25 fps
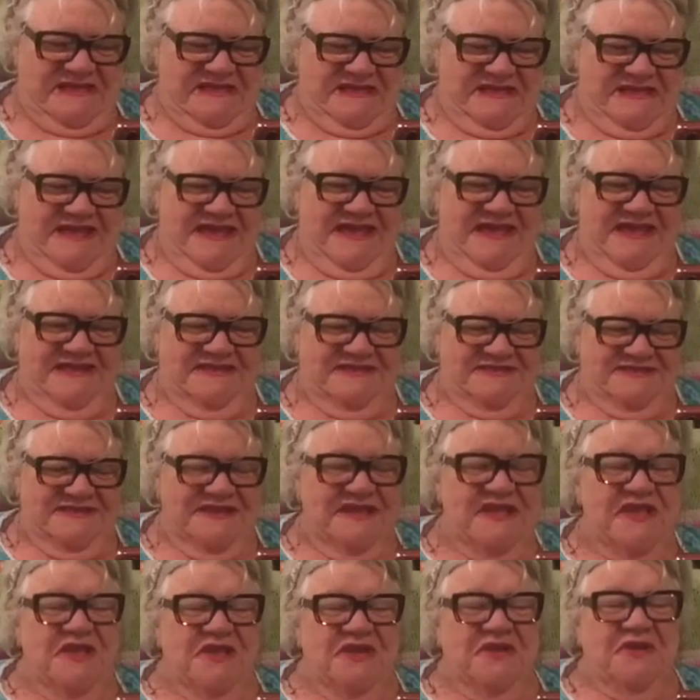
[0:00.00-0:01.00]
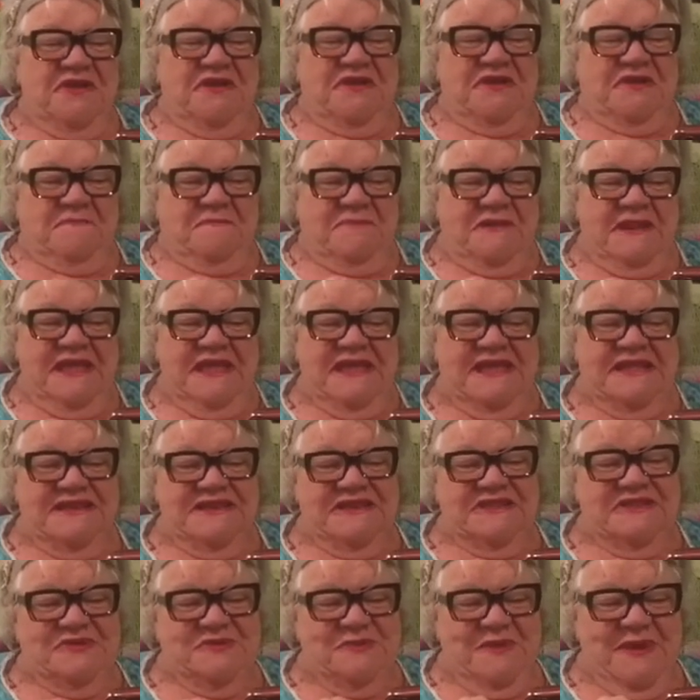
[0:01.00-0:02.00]
yes, playing
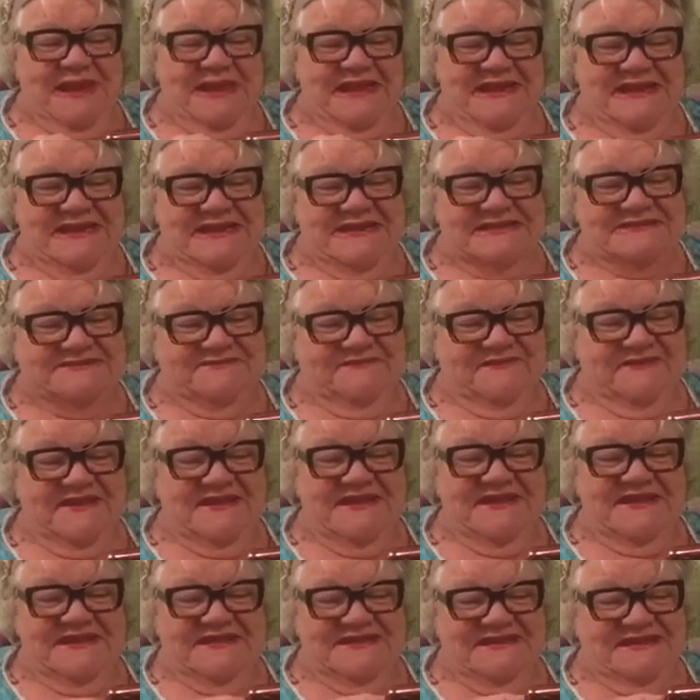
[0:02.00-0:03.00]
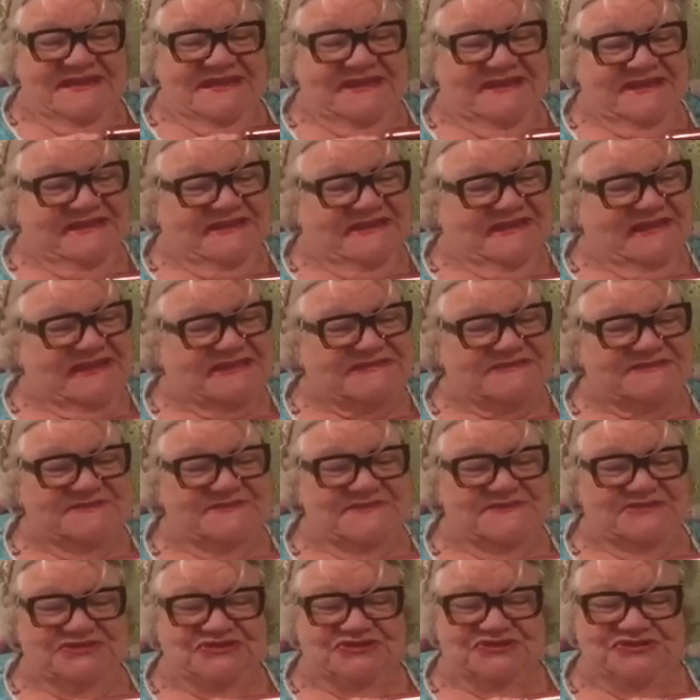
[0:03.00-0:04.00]
in the rain is fun. That's
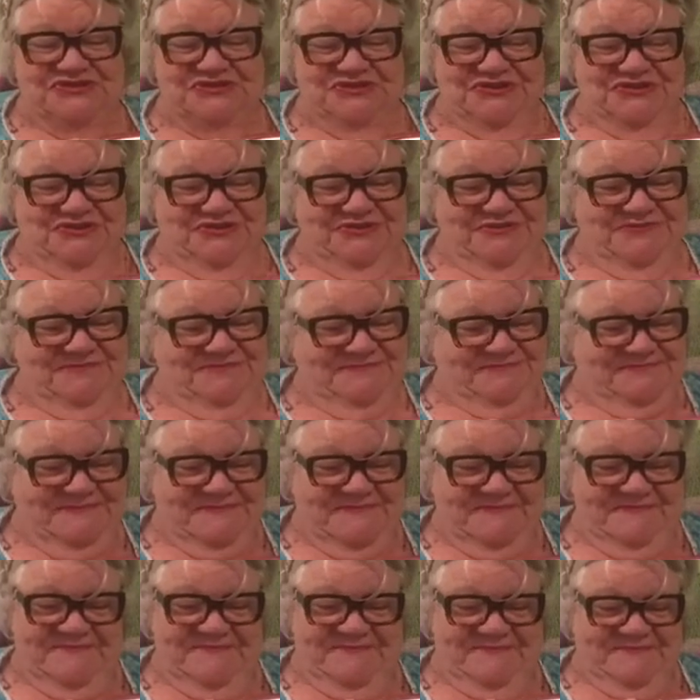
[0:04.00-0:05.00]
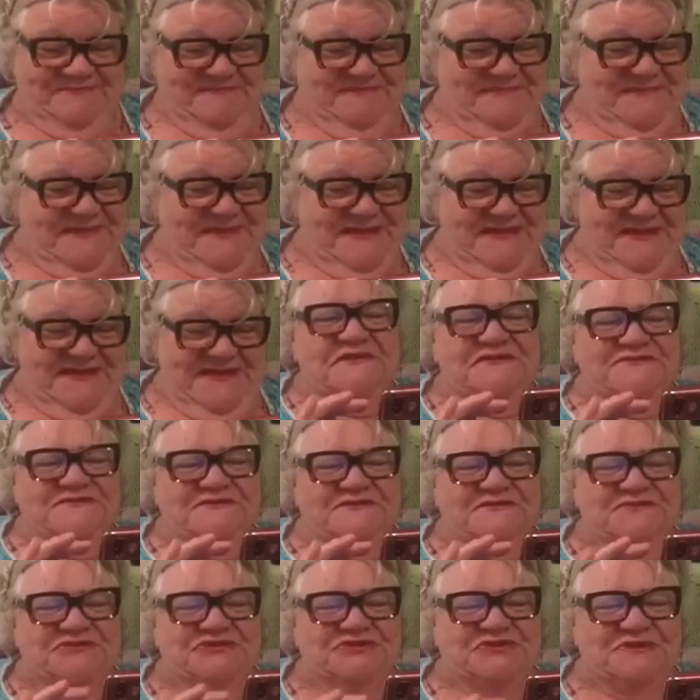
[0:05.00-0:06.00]
for sure.
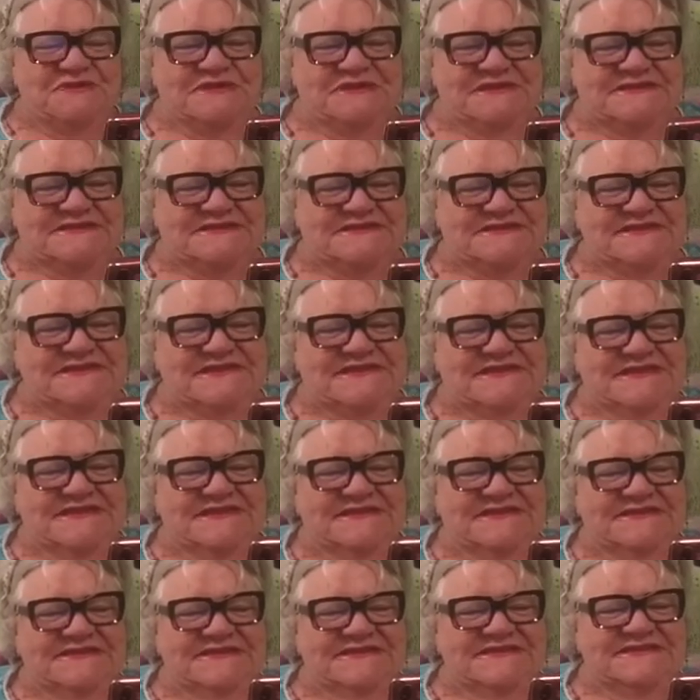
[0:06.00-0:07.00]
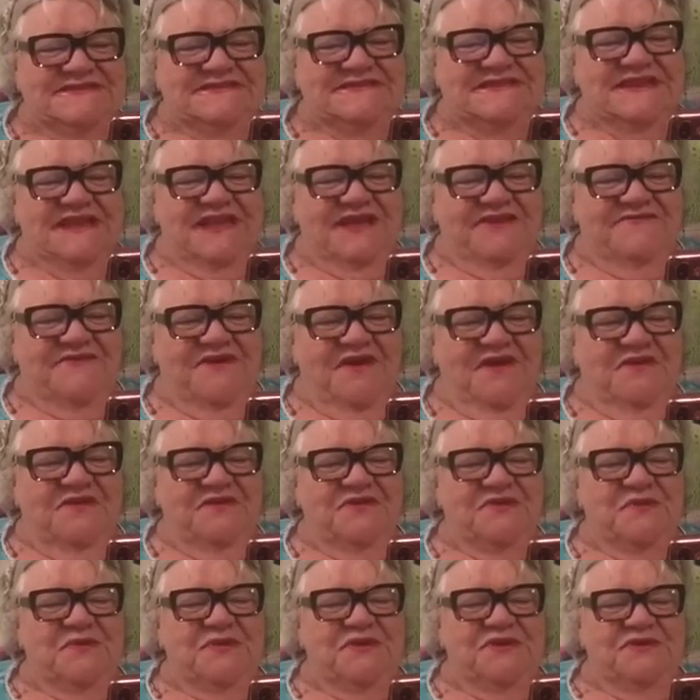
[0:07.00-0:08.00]
From Teresa says, "Love all
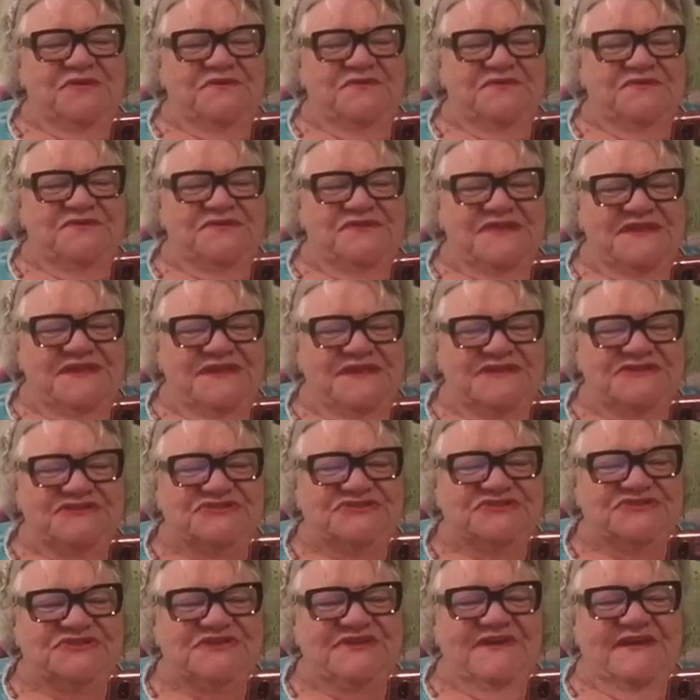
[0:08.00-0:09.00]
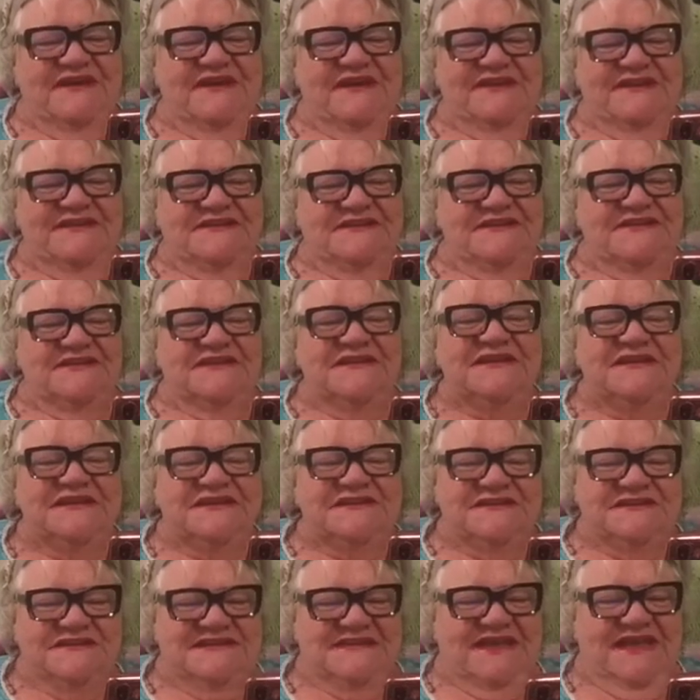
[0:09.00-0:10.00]
the wonderful things you got
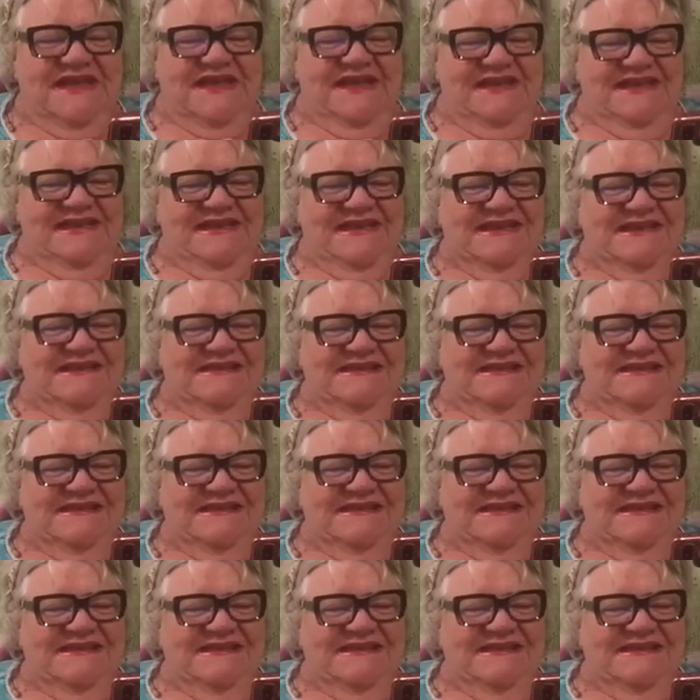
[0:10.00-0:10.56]
today.